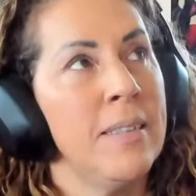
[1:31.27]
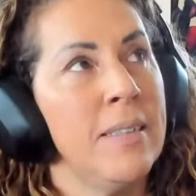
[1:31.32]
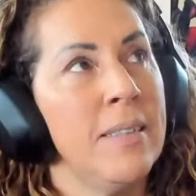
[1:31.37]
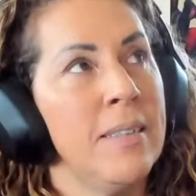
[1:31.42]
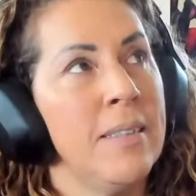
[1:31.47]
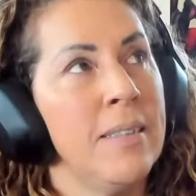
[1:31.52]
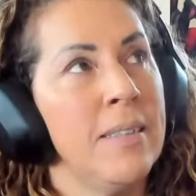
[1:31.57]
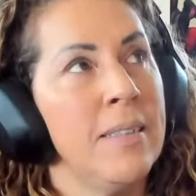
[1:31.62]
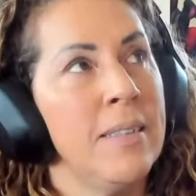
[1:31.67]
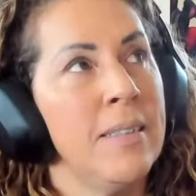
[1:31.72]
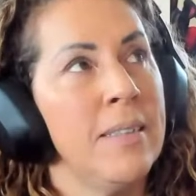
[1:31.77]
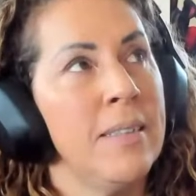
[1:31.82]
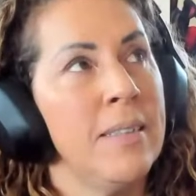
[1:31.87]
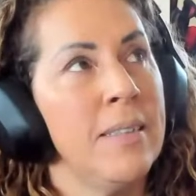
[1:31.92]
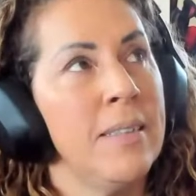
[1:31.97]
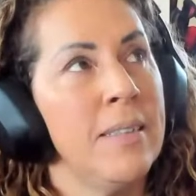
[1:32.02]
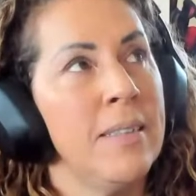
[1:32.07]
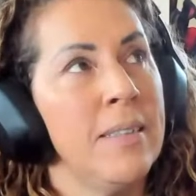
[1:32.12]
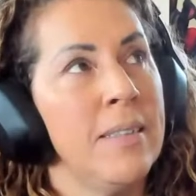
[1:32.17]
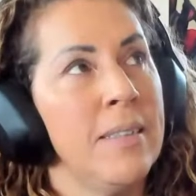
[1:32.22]
want to
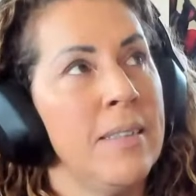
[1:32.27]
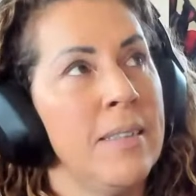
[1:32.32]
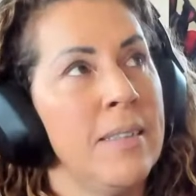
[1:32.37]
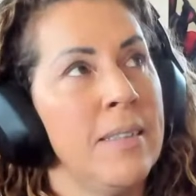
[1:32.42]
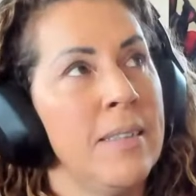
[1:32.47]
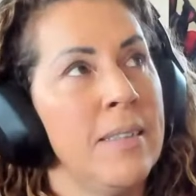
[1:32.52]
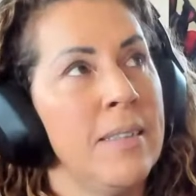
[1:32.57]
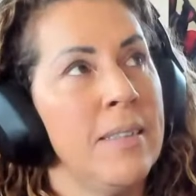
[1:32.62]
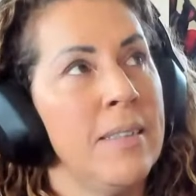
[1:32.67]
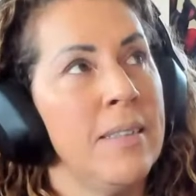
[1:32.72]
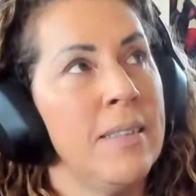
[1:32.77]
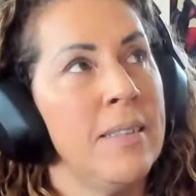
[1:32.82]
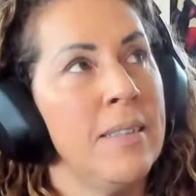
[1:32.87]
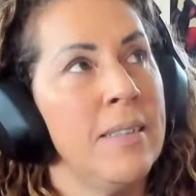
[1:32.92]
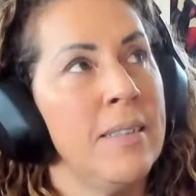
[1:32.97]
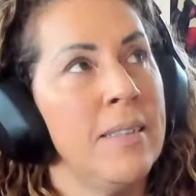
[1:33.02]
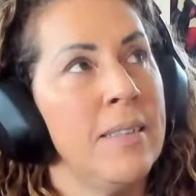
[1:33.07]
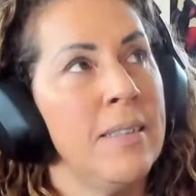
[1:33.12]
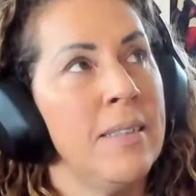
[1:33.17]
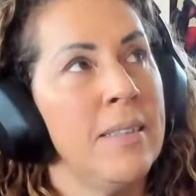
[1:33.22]
say all dogs
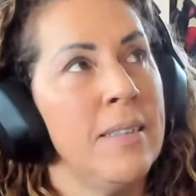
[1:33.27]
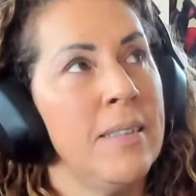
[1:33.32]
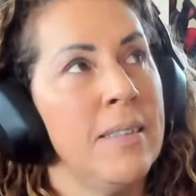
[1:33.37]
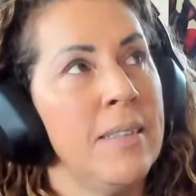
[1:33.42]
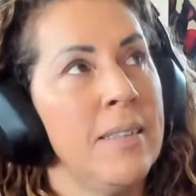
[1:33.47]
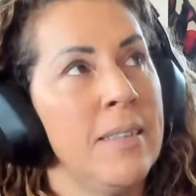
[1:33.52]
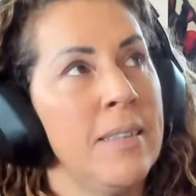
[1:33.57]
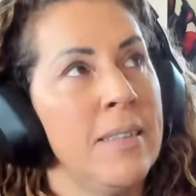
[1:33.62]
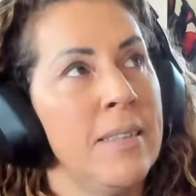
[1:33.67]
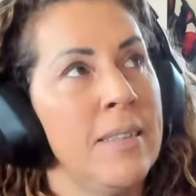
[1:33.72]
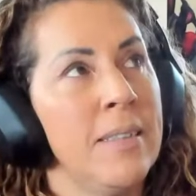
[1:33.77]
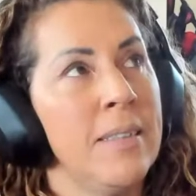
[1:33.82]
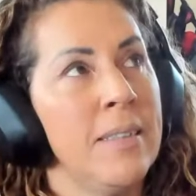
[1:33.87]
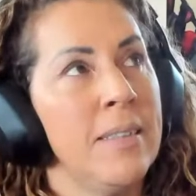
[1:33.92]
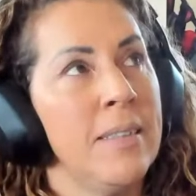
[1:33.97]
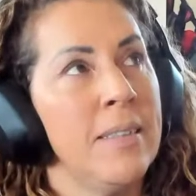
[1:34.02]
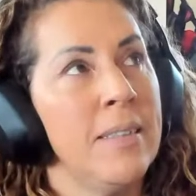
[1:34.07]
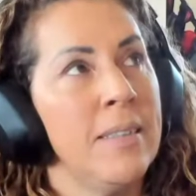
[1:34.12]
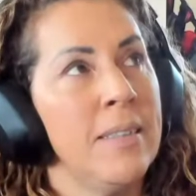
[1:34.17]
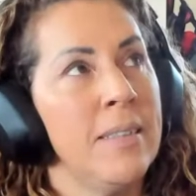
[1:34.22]
can do this because you don't
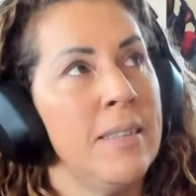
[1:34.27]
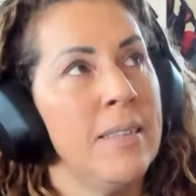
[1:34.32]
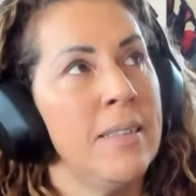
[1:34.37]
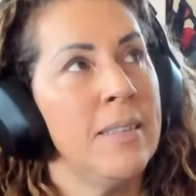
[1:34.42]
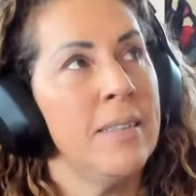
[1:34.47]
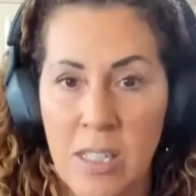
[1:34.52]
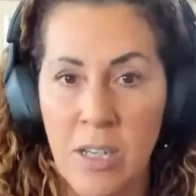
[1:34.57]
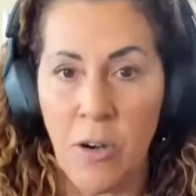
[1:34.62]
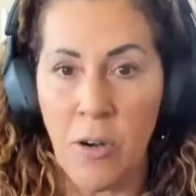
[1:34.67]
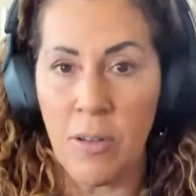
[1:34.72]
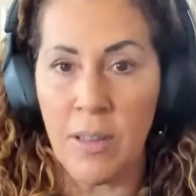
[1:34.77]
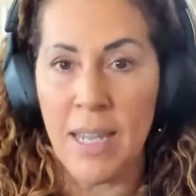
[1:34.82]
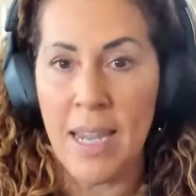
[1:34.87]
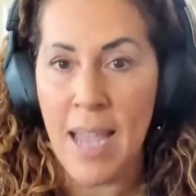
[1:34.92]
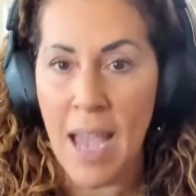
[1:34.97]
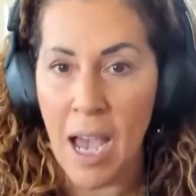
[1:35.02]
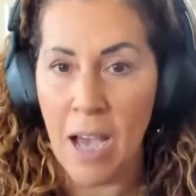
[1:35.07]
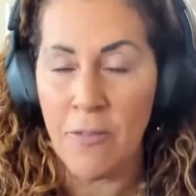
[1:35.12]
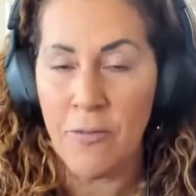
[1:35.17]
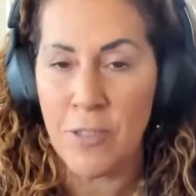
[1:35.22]
necessarily
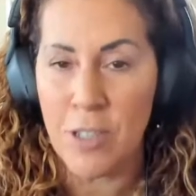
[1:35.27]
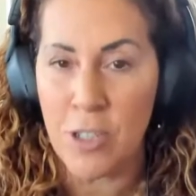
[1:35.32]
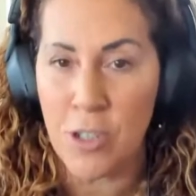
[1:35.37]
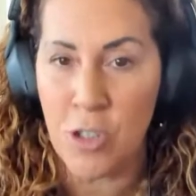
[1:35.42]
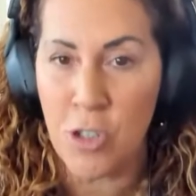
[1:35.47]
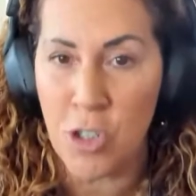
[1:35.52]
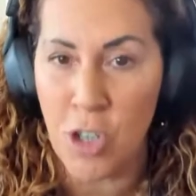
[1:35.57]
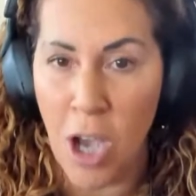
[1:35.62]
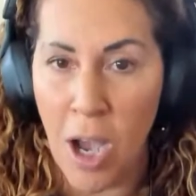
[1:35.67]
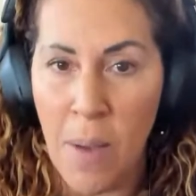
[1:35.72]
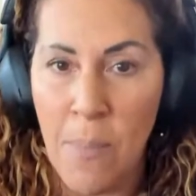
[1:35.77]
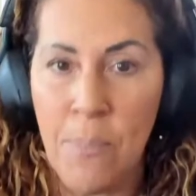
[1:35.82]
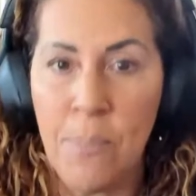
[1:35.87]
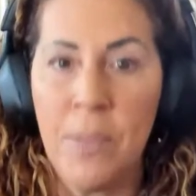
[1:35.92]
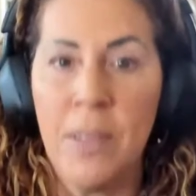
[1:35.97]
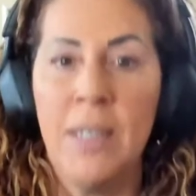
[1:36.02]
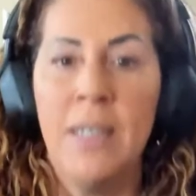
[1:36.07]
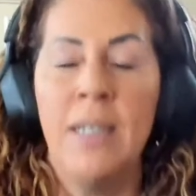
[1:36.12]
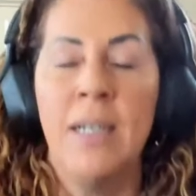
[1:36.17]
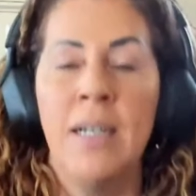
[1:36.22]
have to jump,
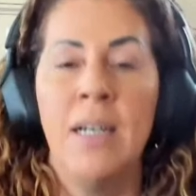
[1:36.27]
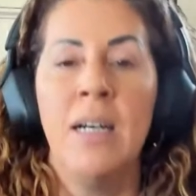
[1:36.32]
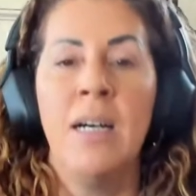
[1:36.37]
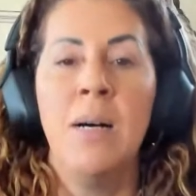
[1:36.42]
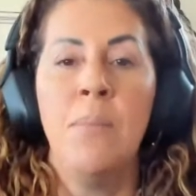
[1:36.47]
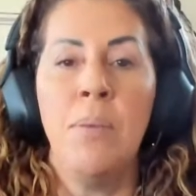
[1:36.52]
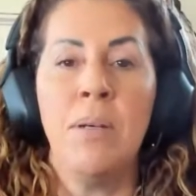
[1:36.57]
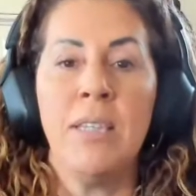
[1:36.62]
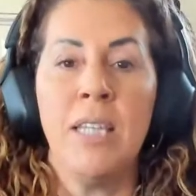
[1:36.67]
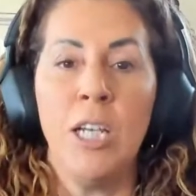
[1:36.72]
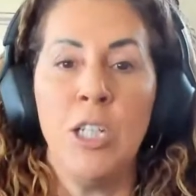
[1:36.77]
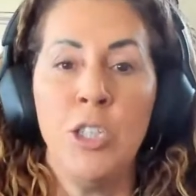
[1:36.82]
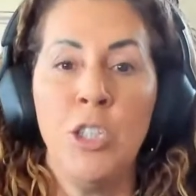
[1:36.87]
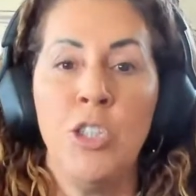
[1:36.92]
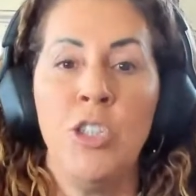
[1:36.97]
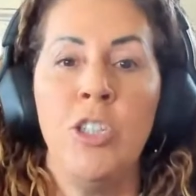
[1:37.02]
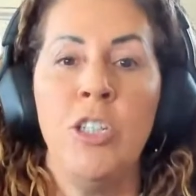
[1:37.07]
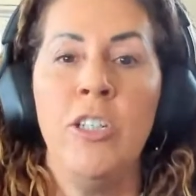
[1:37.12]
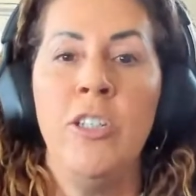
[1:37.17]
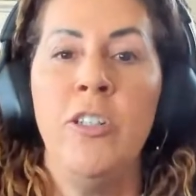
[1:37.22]
but they
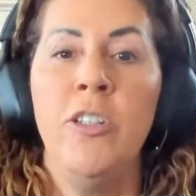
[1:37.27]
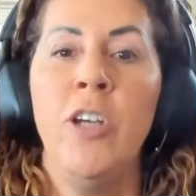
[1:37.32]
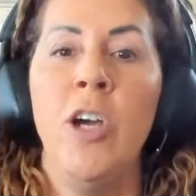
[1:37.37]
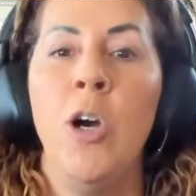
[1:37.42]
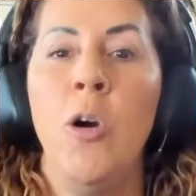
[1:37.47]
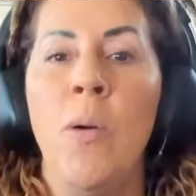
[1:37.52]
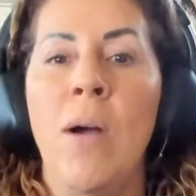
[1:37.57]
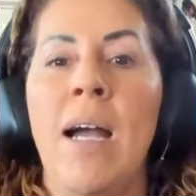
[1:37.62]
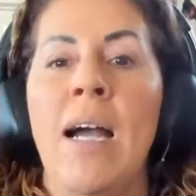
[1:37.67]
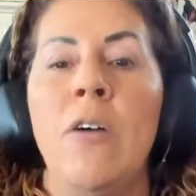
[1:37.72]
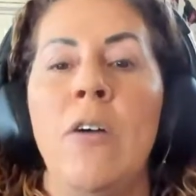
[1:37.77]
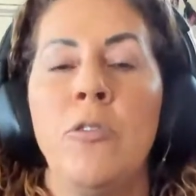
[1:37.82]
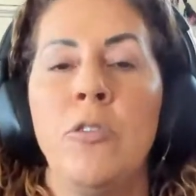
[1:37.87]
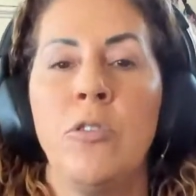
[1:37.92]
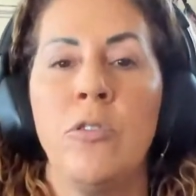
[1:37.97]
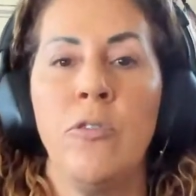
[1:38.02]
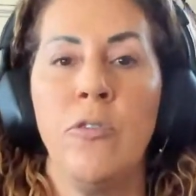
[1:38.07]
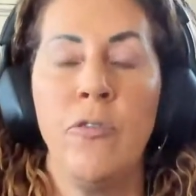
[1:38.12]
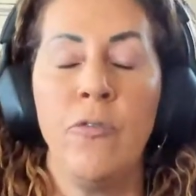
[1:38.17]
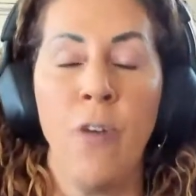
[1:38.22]
should know how to
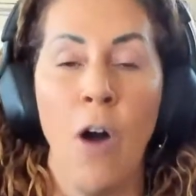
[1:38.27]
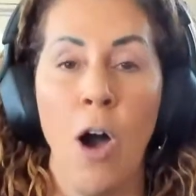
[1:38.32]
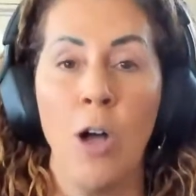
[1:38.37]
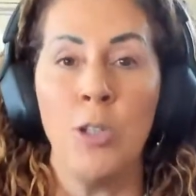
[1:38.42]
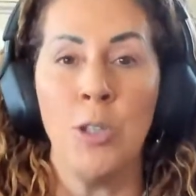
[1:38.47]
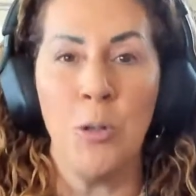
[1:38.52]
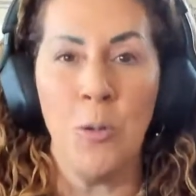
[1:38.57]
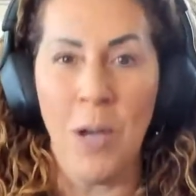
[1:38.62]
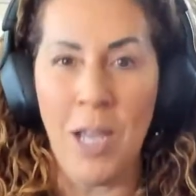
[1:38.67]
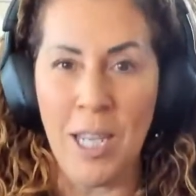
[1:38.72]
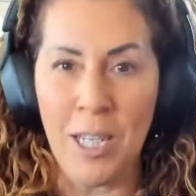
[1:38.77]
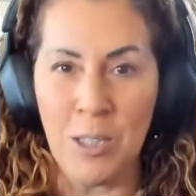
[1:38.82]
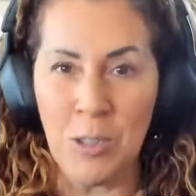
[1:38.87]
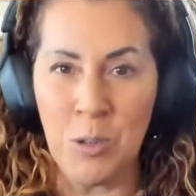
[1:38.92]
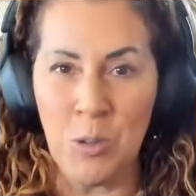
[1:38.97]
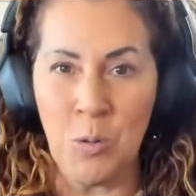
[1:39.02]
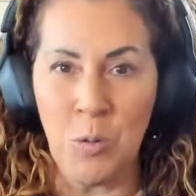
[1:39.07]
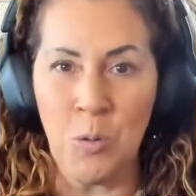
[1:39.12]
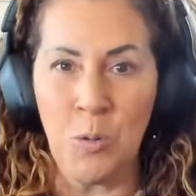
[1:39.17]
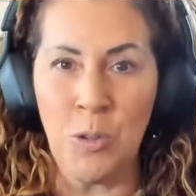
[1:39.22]
follow a
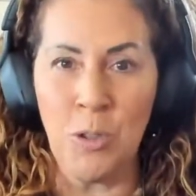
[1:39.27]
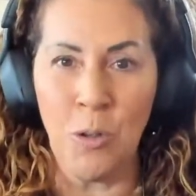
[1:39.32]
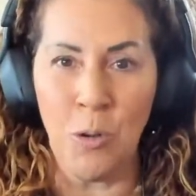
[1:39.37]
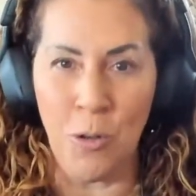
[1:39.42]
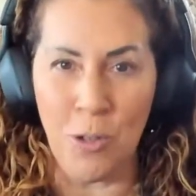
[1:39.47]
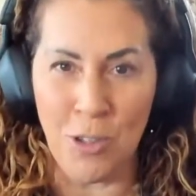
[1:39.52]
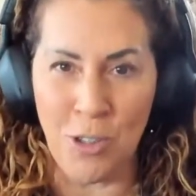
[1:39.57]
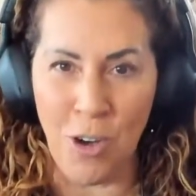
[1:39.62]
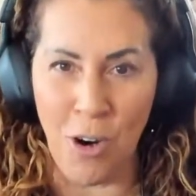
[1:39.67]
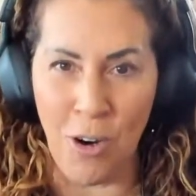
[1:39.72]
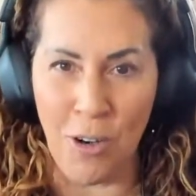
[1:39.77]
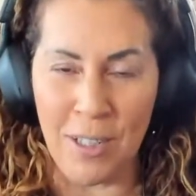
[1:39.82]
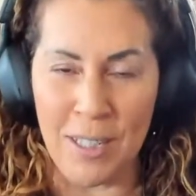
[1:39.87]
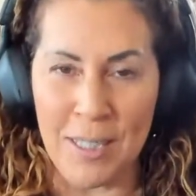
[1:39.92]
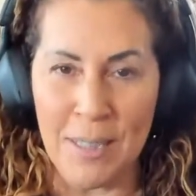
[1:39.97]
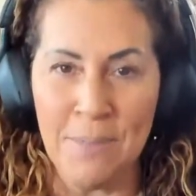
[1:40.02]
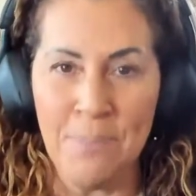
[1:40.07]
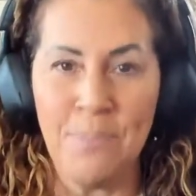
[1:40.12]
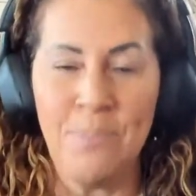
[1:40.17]
lure or target.